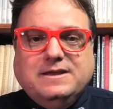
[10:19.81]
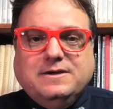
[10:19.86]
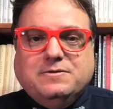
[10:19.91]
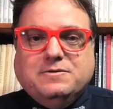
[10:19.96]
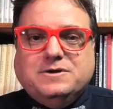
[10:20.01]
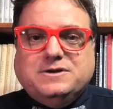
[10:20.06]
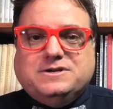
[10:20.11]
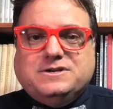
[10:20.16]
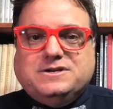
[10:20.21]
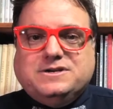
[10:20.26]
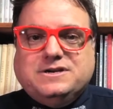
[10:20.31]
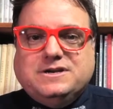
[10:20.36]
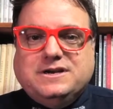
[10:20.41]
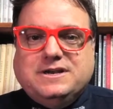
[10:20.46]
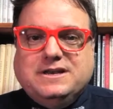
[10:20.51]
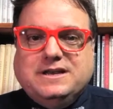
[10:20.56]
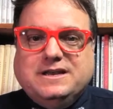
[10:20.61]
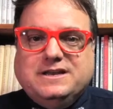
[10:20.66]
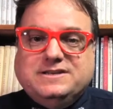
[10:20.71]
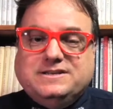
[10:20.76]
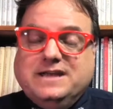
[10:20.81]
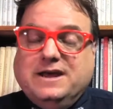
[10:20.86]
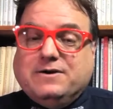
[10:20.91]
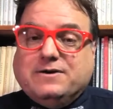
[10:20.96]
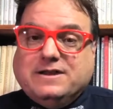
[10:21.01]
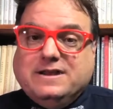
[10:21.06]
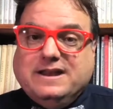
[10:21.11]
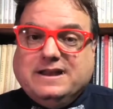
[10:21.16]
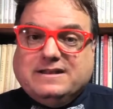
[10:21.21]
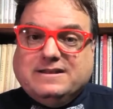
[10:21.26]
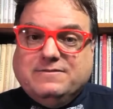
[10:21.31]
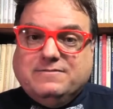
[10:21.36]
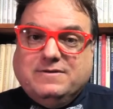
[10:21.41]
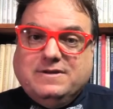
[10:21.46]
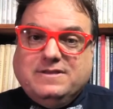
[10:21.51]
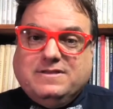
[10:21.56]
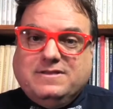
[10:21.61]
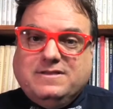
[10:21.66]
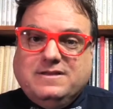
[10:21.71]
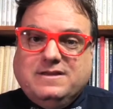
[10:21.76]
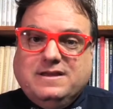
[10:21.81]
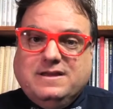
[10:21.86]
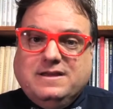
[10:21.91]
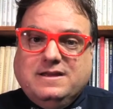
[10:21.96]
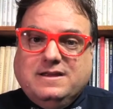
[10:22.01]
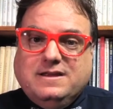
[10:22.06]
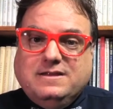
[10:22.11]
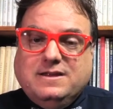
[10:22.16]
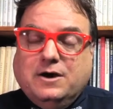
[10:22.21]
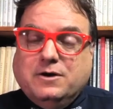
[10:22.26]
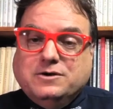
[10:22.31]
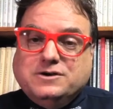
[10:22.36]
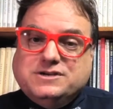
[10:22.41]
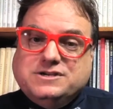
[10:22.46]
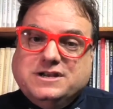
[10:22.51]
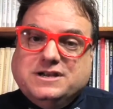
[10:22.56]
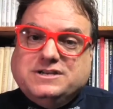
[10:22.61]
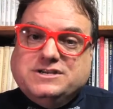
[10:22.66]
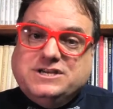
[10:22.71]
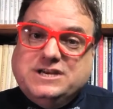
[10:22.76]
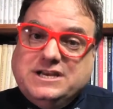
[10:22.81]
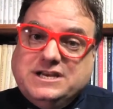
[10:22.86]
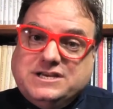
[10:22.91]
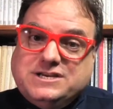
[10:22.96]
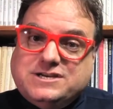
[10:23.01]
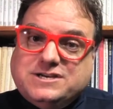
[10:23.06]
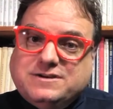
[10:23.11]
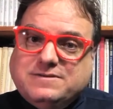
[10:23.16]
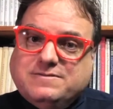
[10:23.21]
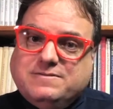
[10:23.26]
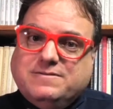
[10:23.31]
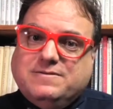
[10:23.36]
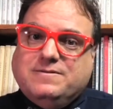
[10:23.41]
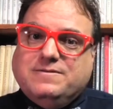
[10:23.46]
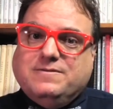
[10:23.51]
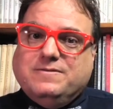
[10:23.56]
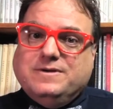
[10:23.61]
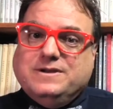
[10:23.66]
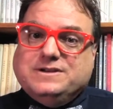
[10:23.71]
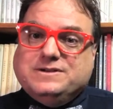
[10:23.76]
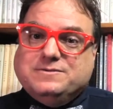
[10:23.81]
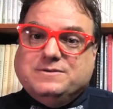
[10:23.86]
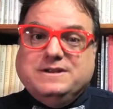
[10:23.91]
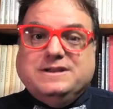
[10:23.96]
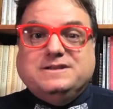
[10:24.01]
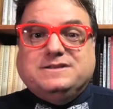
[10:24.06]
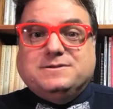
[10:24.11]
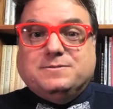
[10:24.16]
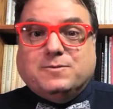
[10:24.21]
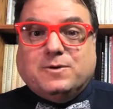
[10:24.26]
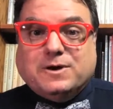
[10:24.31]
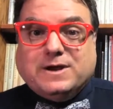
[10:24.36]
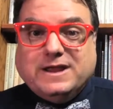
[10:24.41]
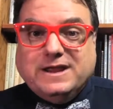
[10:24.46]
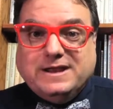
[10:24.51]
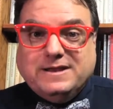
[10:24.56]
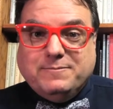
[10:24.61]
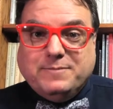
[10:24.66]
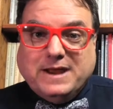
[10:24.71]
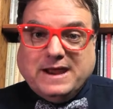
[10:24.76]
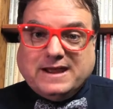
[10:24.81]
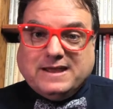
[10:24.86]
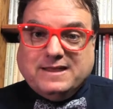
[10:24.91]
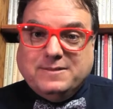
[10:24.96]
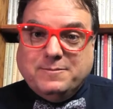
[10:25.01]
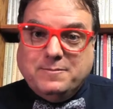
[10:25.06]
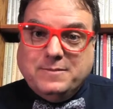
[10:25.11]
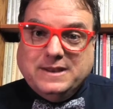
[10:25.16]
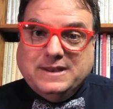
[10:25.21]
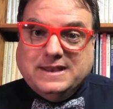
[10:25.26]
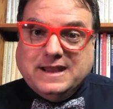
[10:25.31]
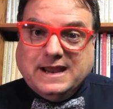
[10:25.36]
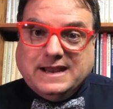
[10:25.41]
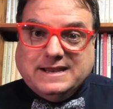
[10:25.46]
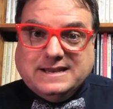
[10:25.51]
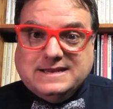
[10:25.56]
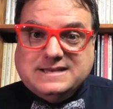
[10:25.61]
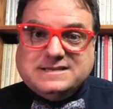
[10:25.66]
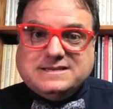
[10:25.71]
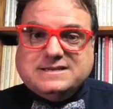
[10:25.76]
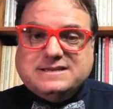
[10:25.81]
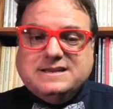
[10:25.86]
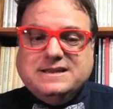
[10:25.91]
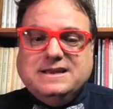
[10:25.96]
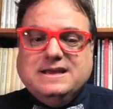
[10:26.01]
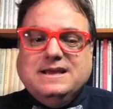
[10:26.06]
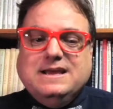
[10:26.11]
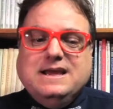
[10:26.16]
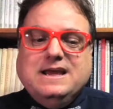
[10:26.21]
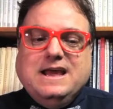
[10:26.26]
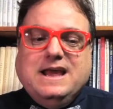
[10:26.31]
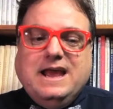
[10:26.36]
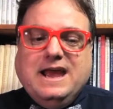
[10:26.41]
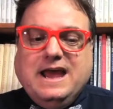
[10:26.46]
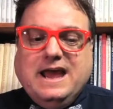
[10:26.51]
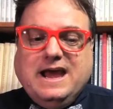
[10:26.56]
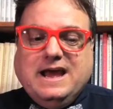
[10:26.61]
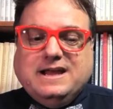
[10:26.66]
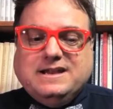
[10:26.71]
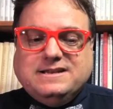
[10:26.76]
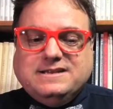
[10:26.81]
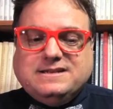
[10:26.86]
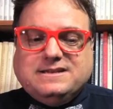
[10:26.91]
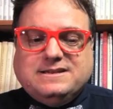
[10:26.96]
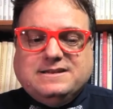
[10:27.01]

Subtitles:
which is now connected with Nahochna-Chich, which we did some work in back in the mid-90s, and